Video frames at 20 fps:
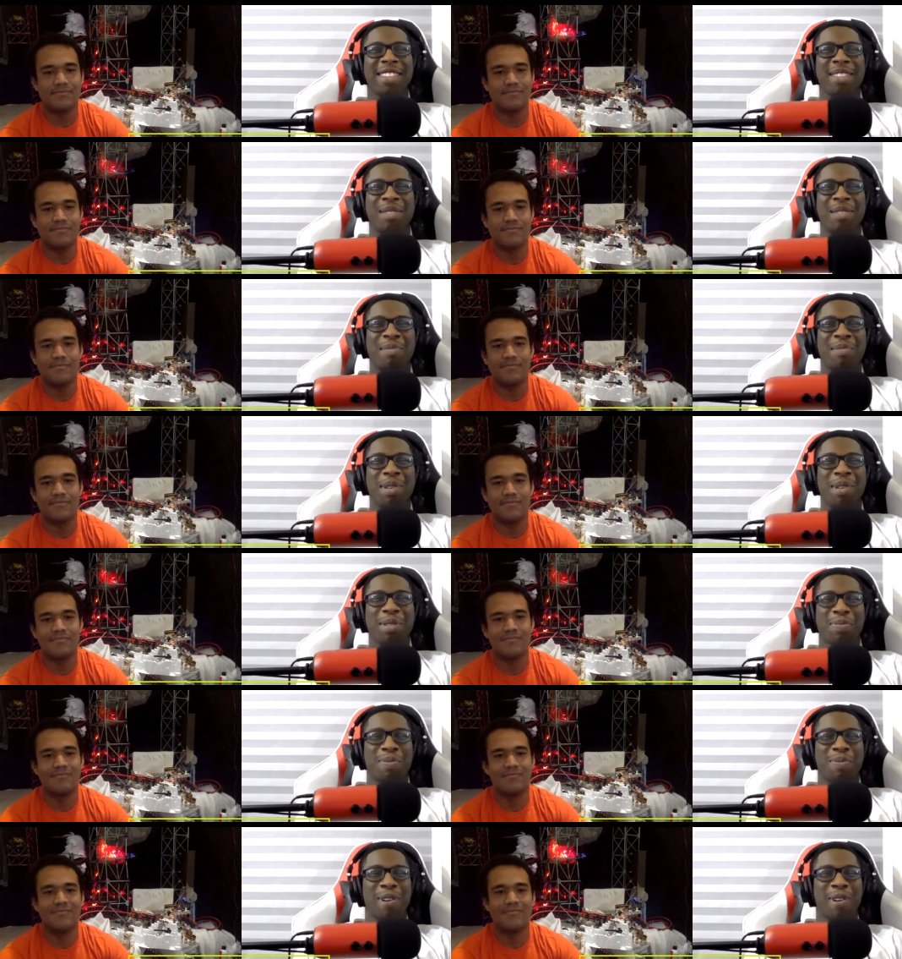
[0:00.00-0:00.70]
Speaker 1: to
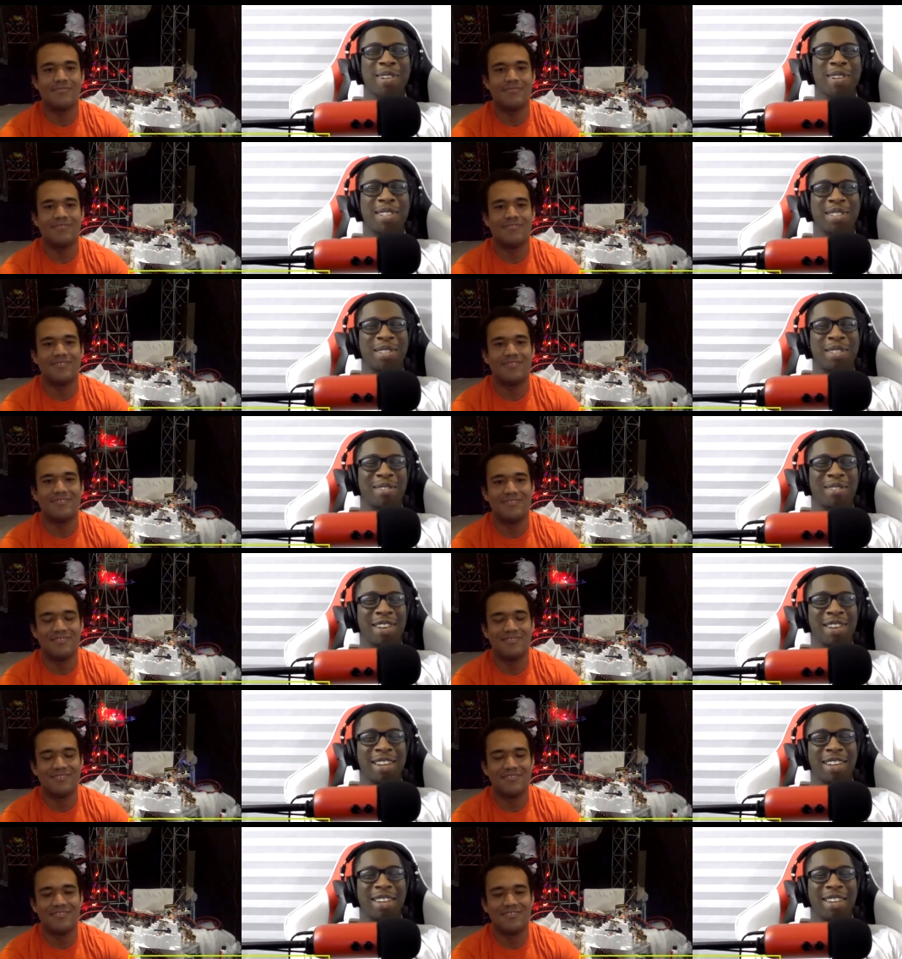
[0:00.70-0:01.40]
amusement parks and they're
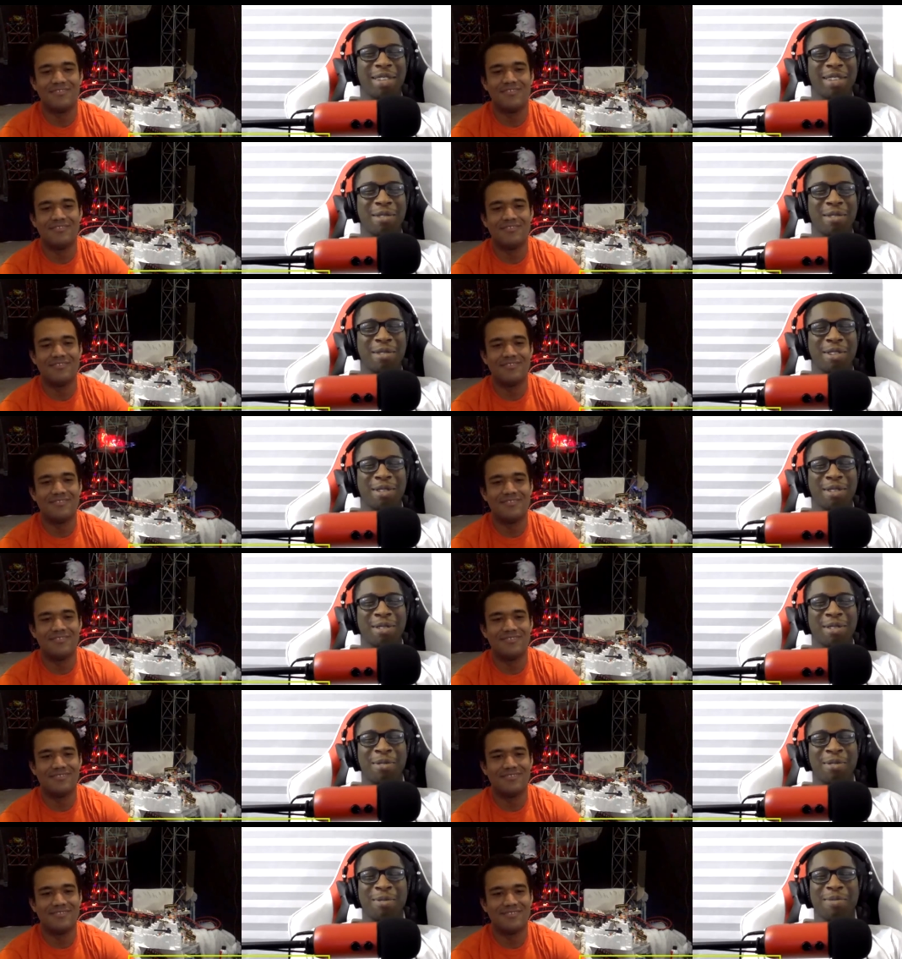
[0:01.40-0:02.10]
ready to go
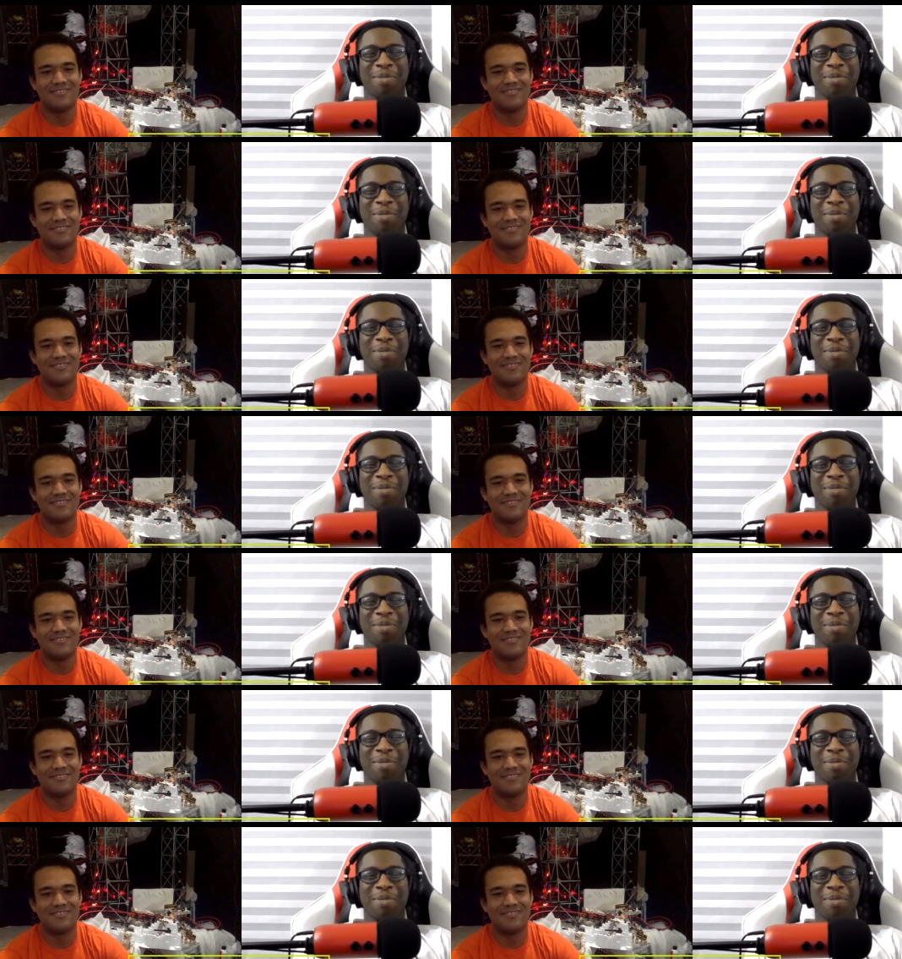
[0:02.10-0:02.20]
home